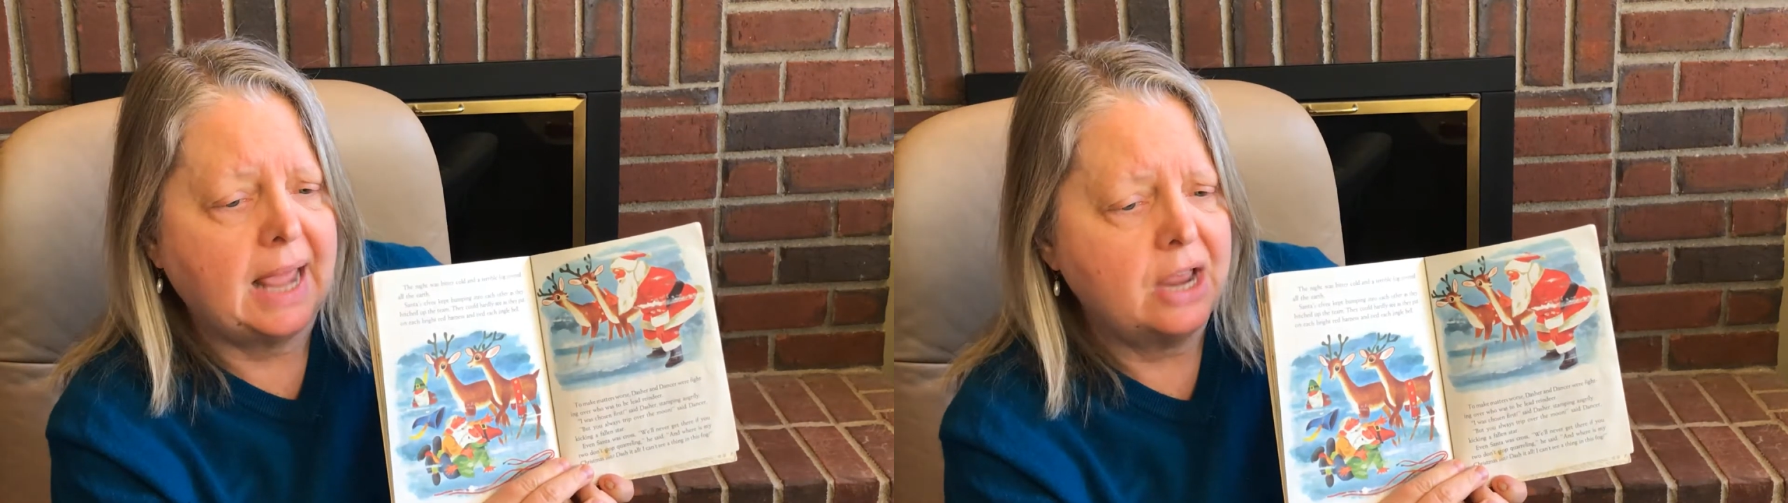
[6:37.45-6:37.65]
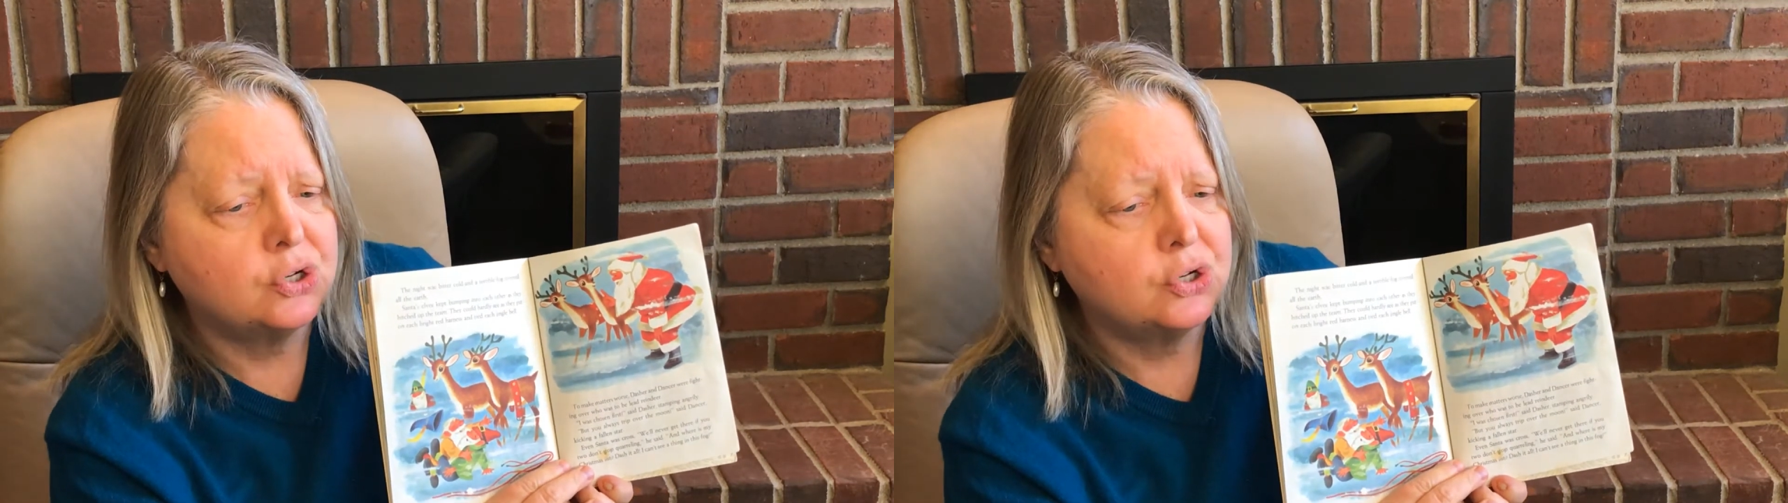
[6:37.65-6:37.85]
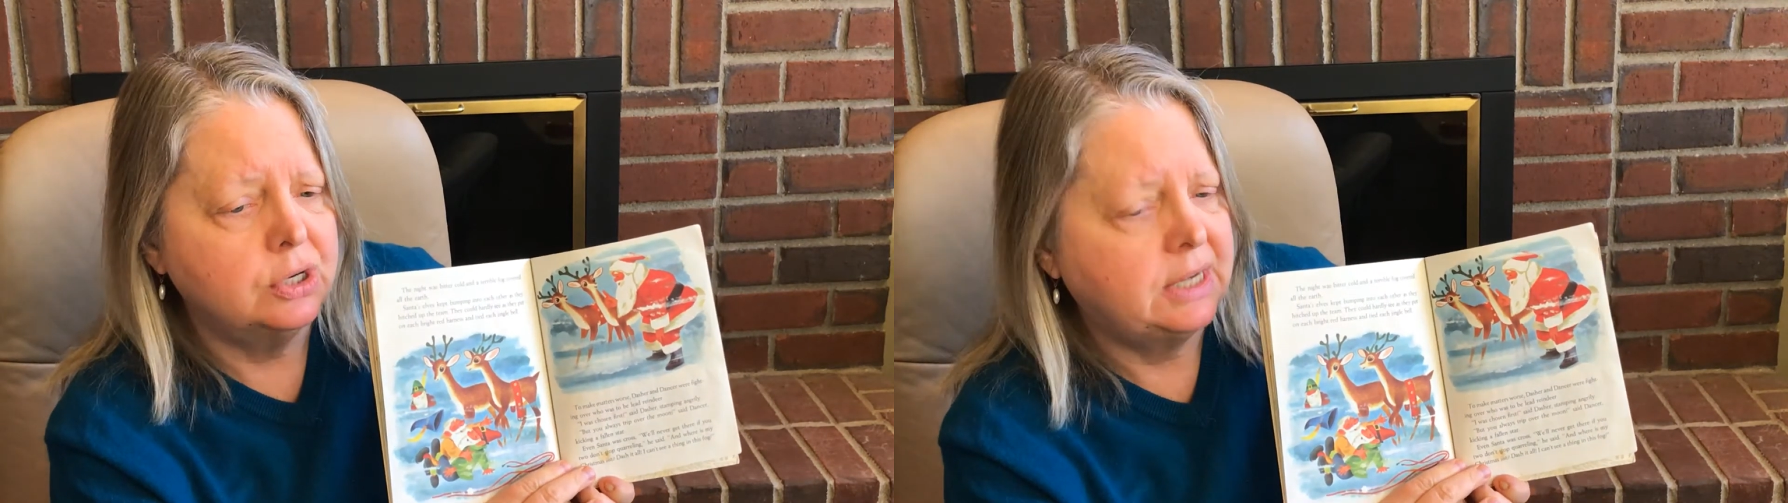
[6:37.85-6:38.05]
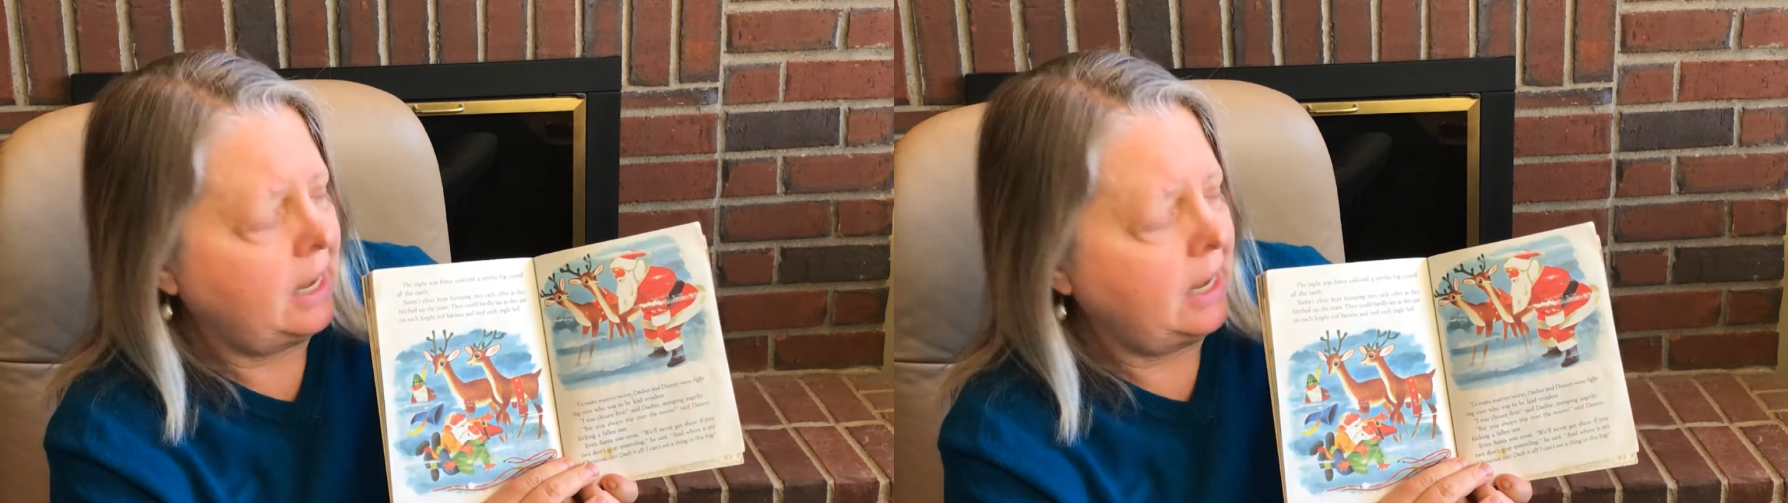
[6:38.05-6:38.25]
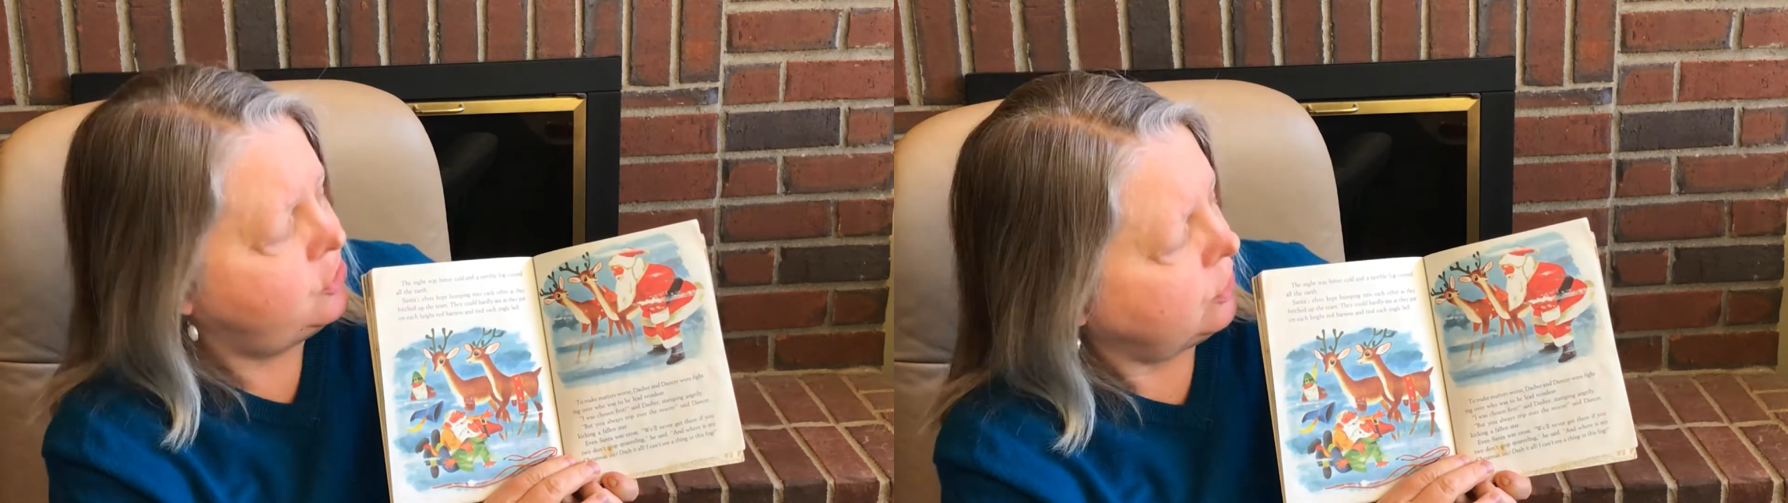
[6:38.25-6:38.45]
Dasher and
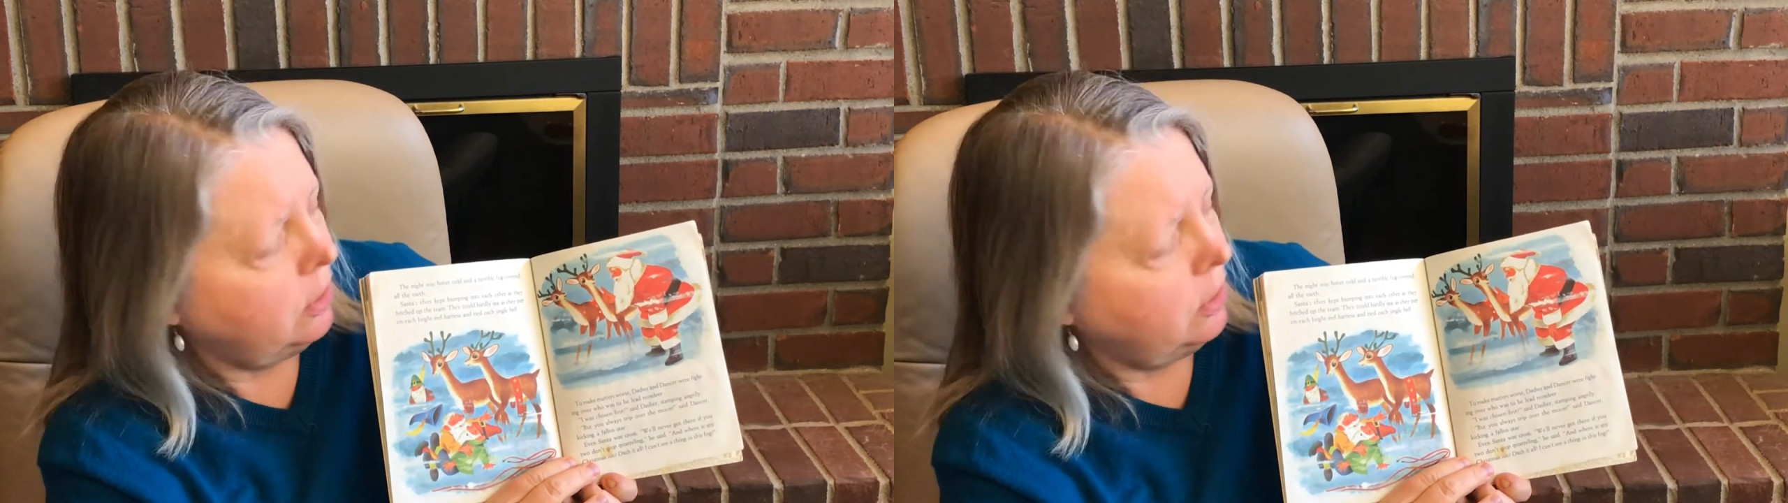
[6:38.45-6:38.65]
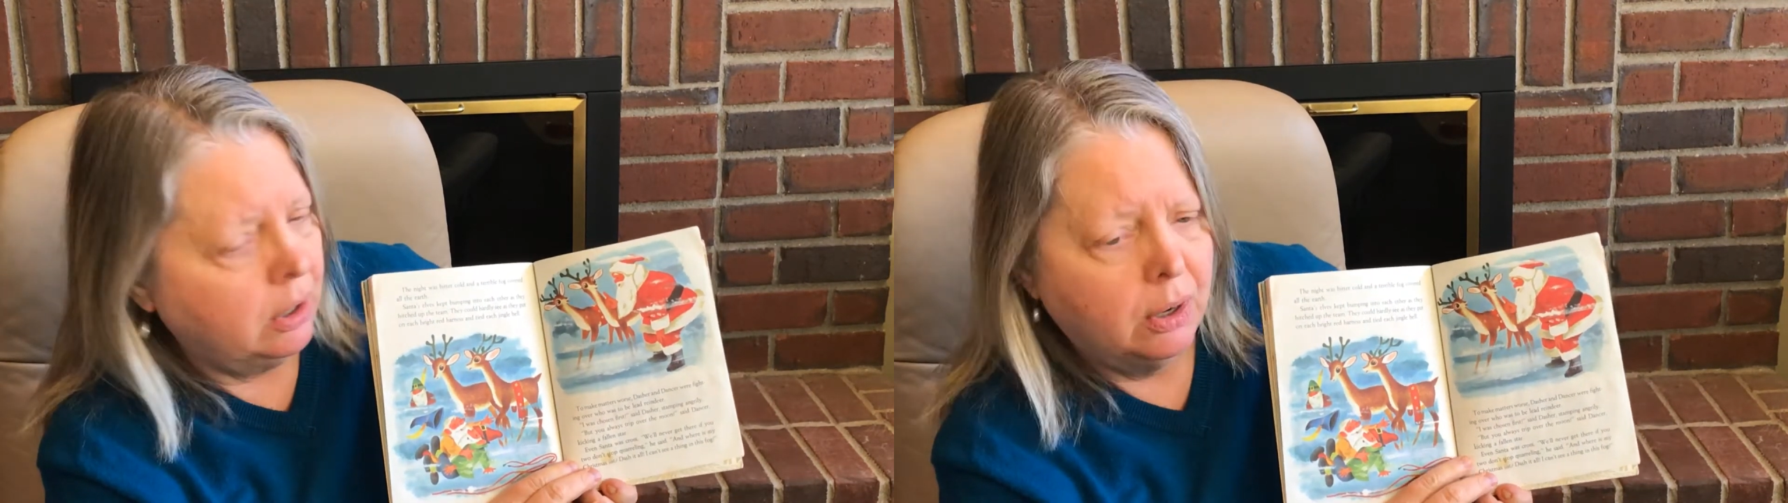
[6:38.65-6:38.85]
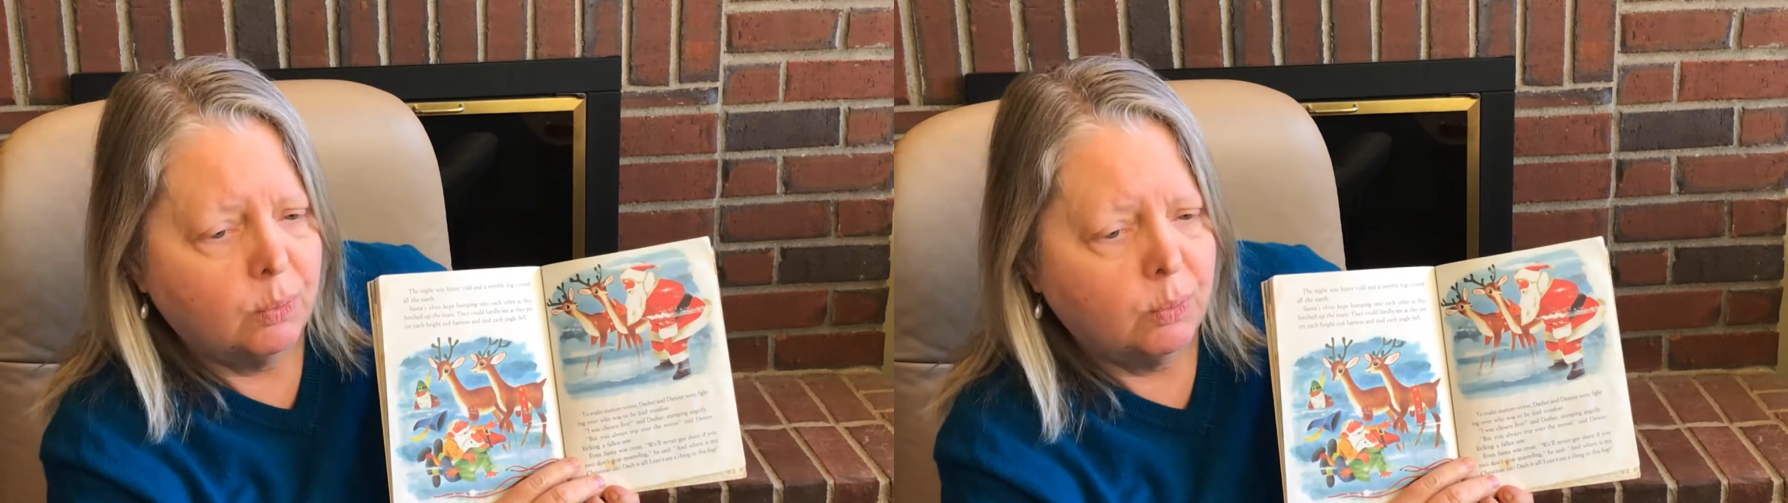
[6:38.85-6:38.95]
Dancer